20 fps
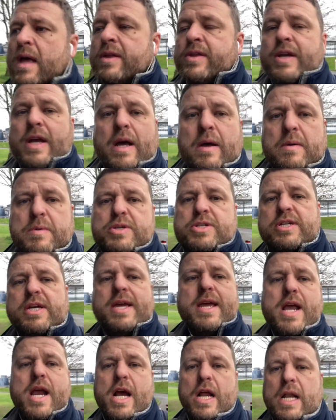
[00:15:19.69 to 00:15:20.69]
To go and
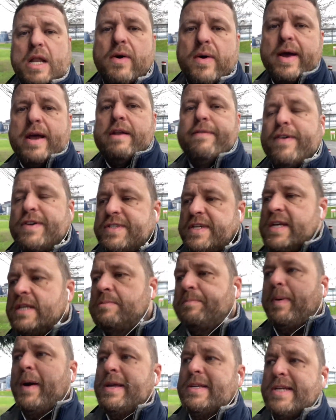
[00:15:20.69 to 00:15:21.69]
see Clyde versus
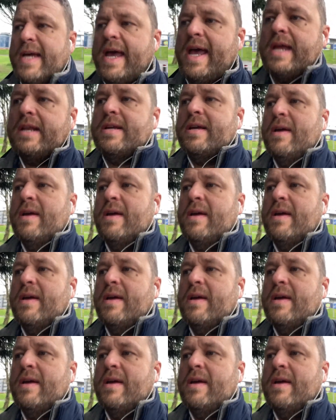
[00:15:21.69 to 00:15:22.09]
Peterhead,